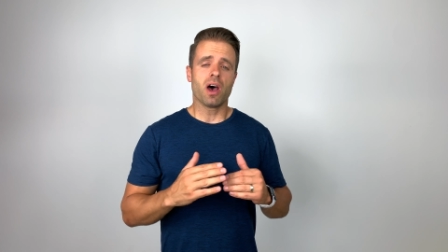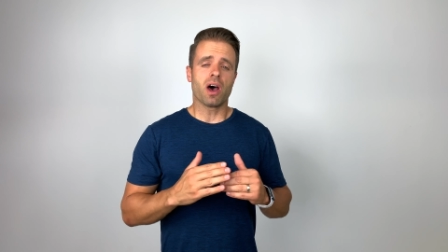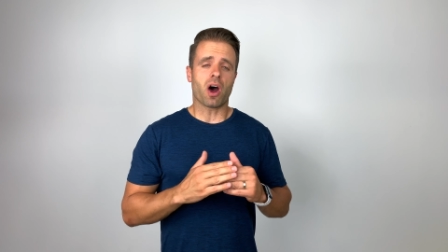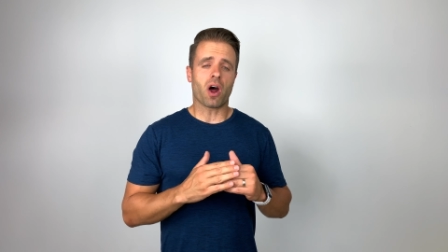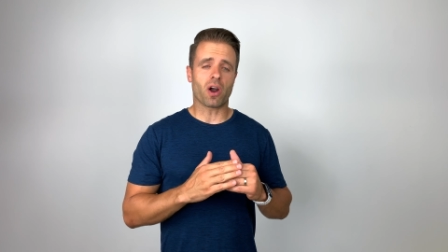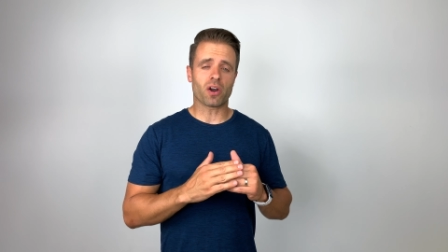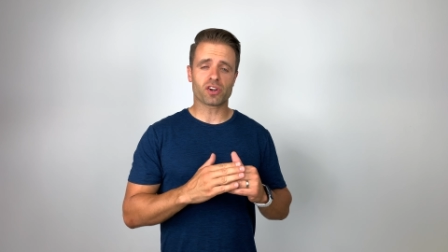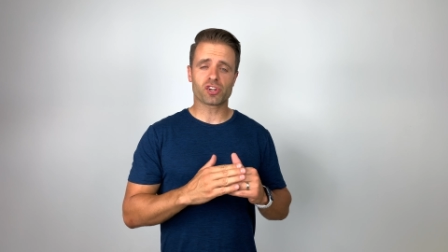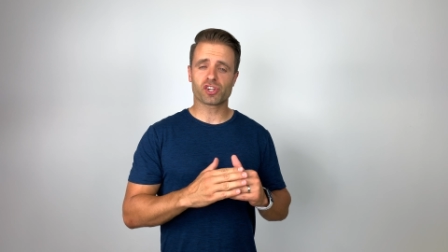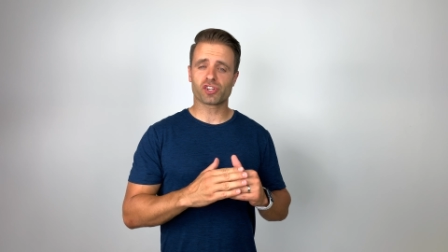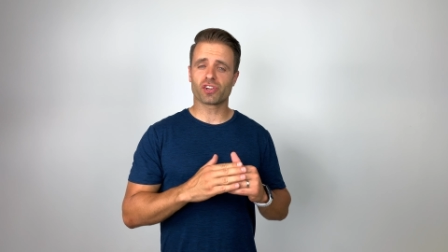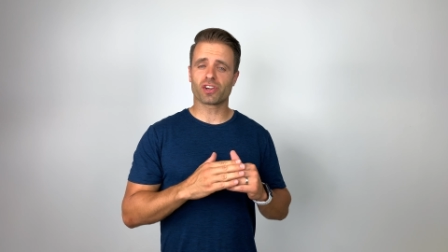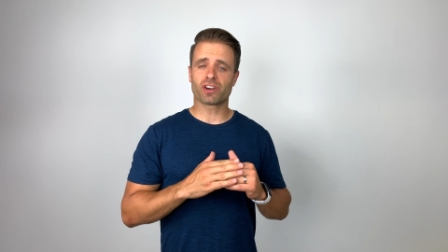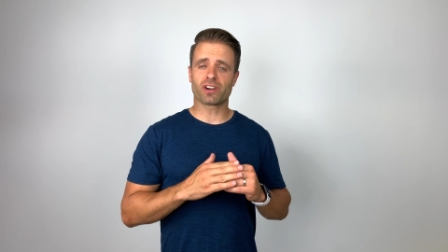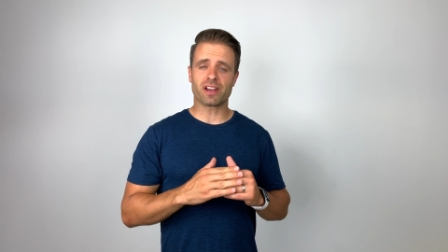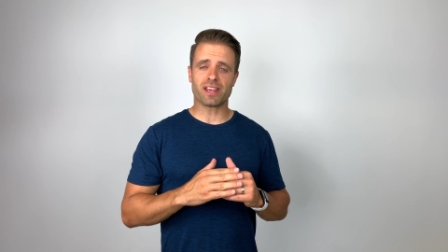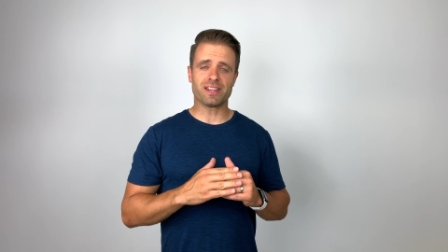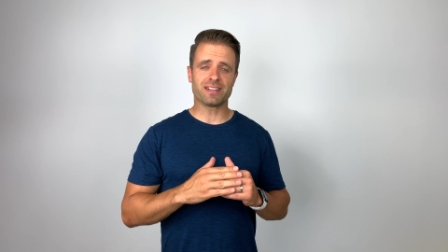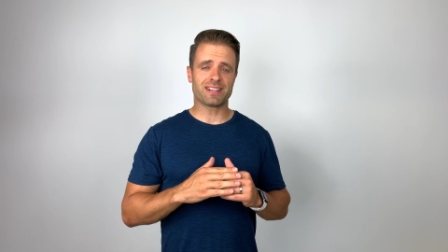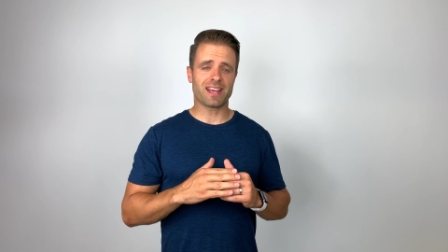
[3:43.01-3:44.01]
Our sugar
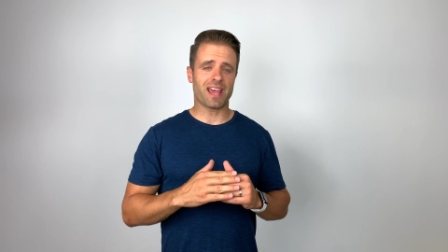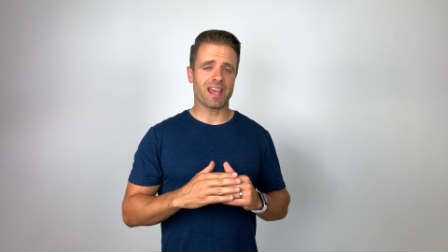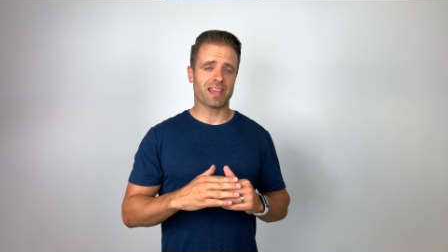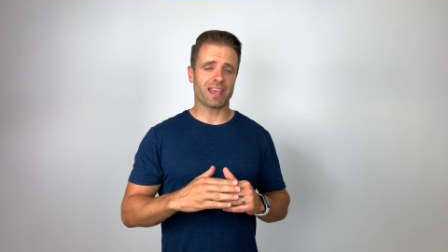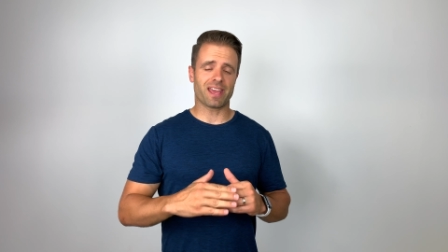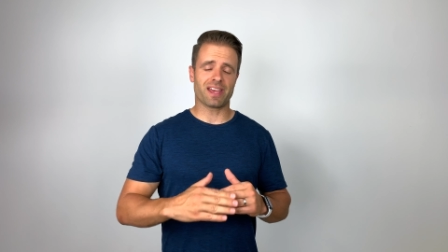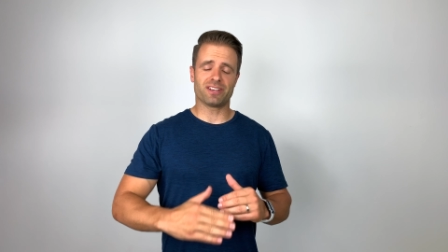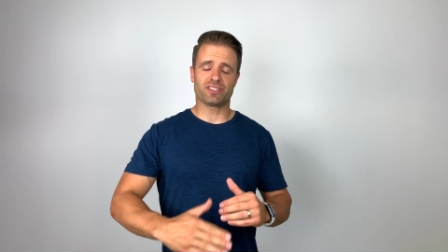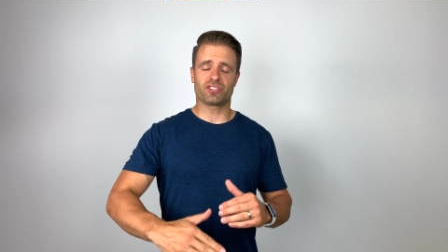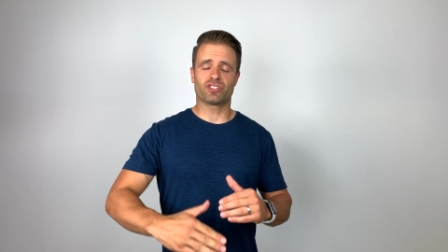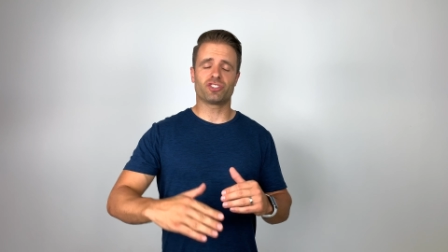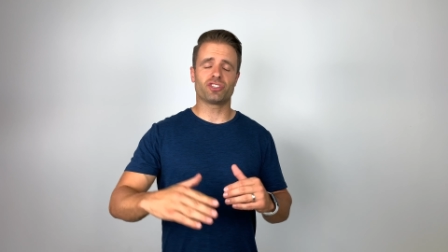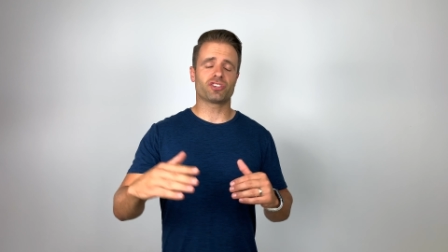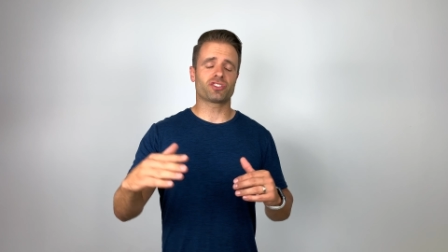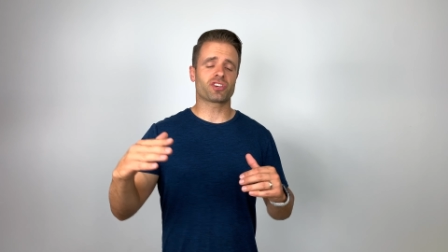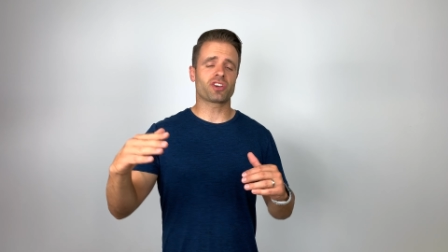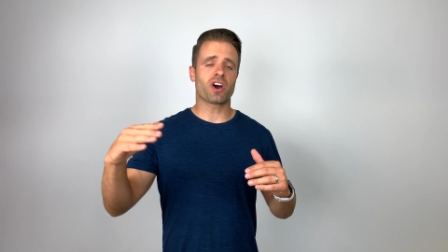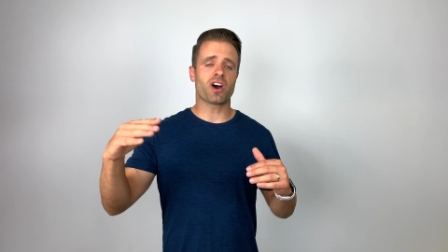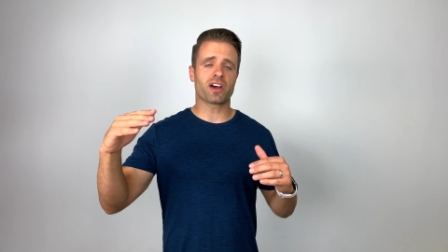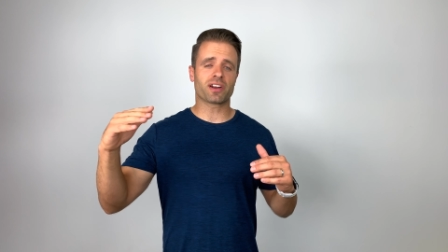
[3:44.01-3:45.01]
intake has just
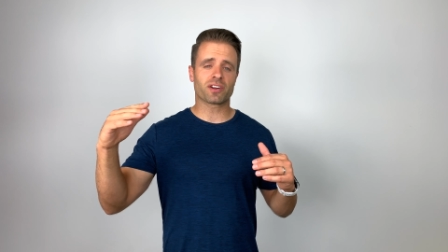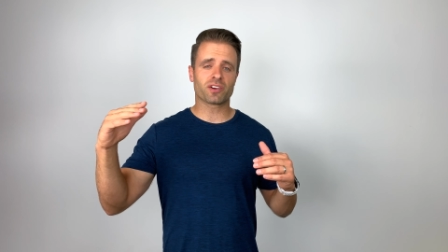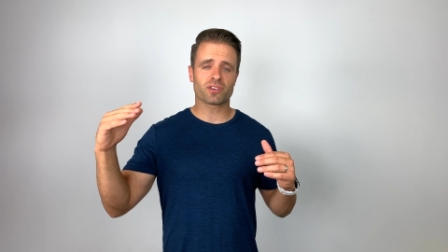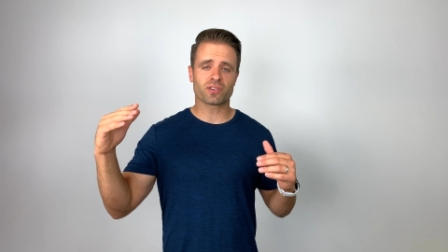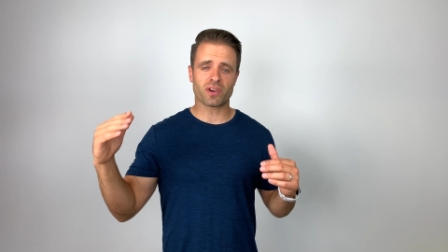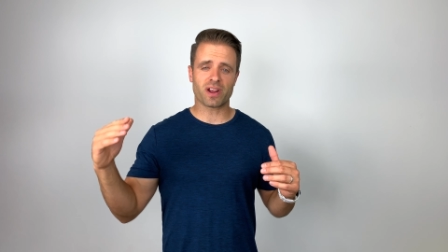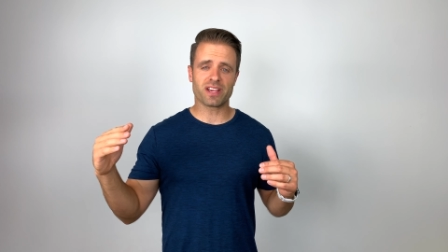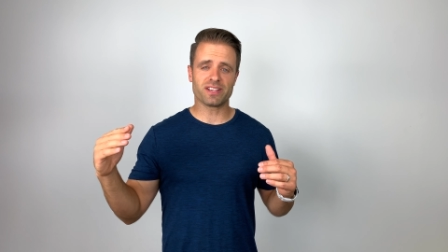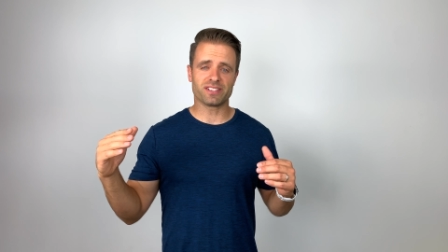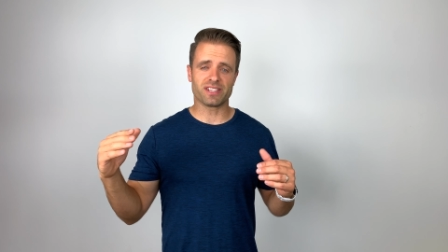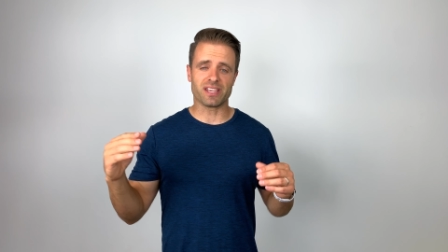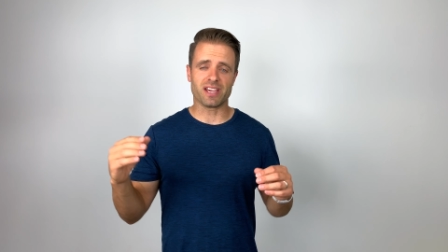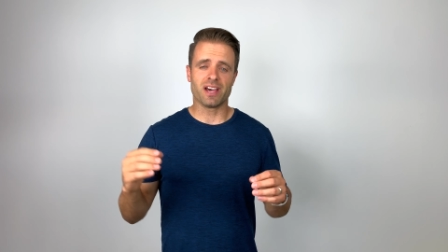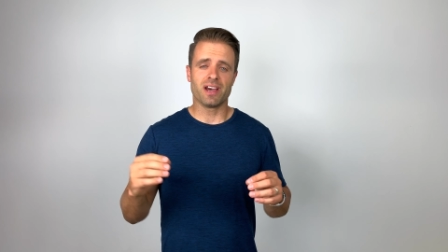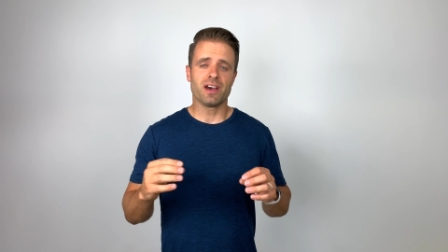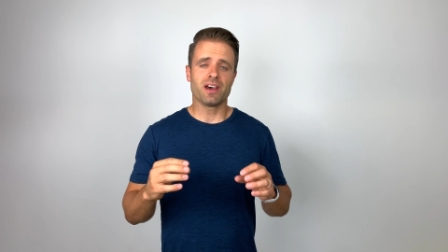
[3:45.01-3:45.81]
gone crazy.